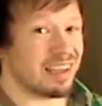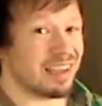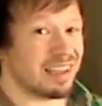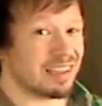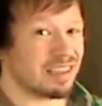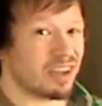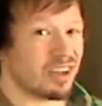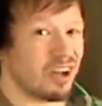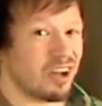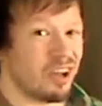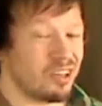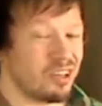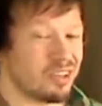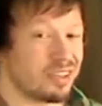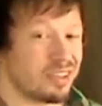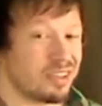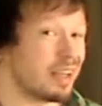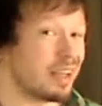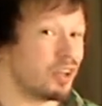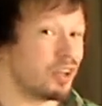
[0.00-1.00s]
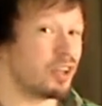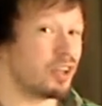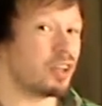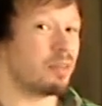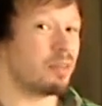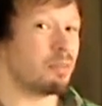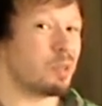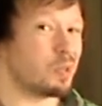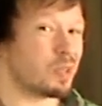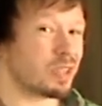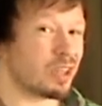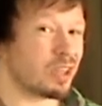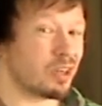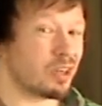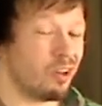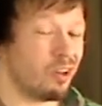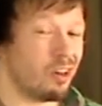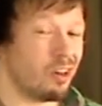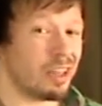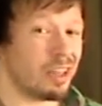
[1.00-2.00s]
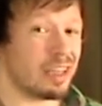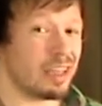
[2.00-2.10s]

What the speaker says: It's called Zelda the Musical.